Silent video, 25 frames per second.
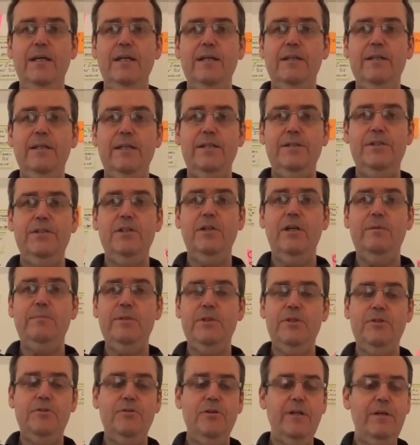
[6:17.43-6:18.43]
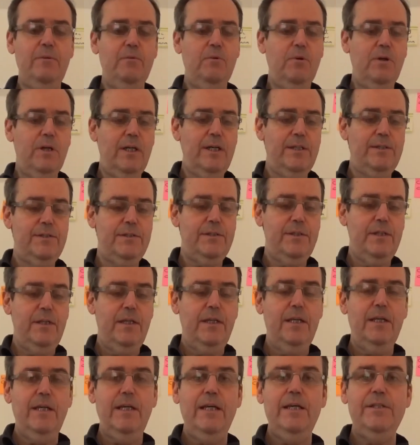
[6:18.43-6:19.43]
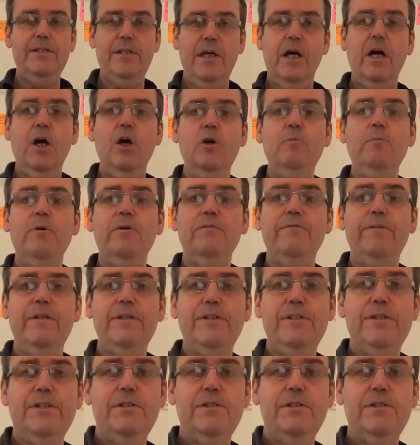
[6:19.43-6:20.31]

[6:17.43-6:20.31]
Now, Cyber Streetwise is a Home Office